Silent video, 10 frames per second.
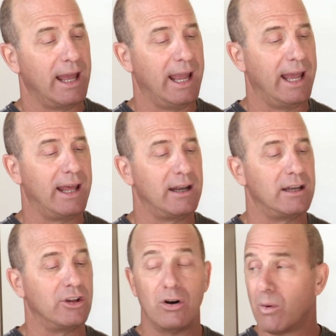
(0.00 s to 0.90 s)

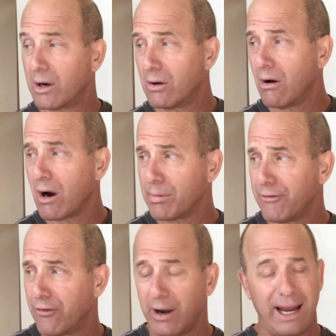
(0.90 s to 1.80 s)
and you don't wanna go to Harbor
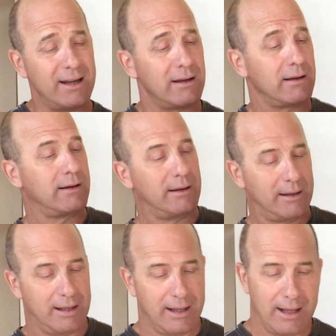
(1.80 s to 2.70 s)
Freight
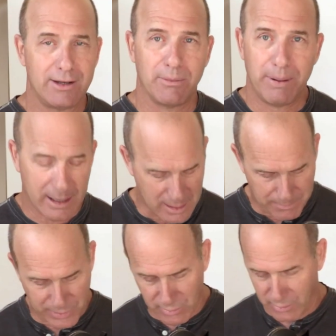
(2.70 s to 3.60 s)
to pick
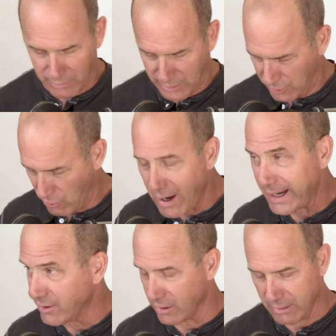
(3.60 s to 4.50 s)
up your
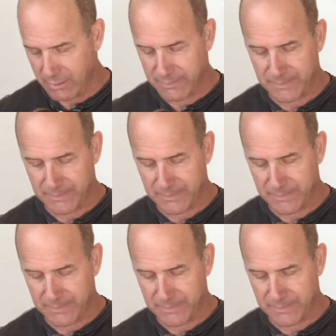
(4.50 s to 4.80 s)
grinder.